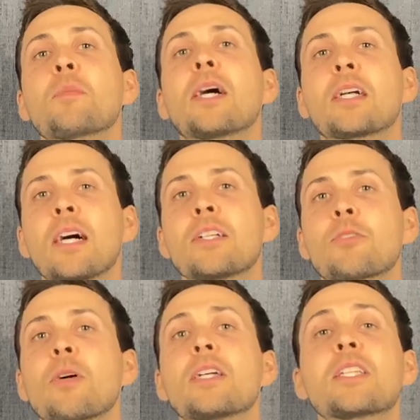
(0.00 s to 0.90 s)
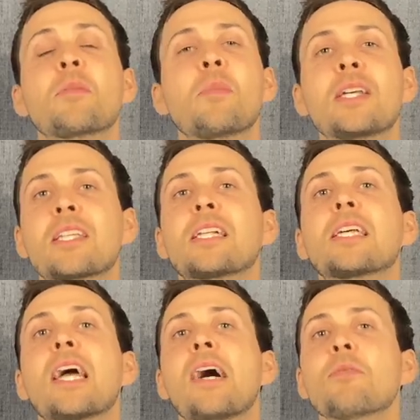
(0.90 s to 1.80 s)
by God's grace And
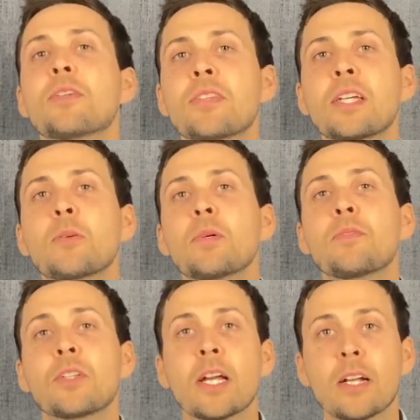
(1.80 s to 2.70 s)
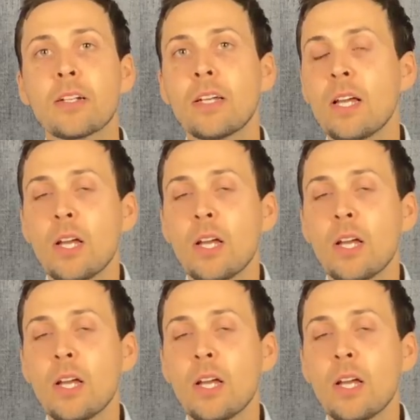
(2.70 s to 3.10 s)
basically everything we've shared,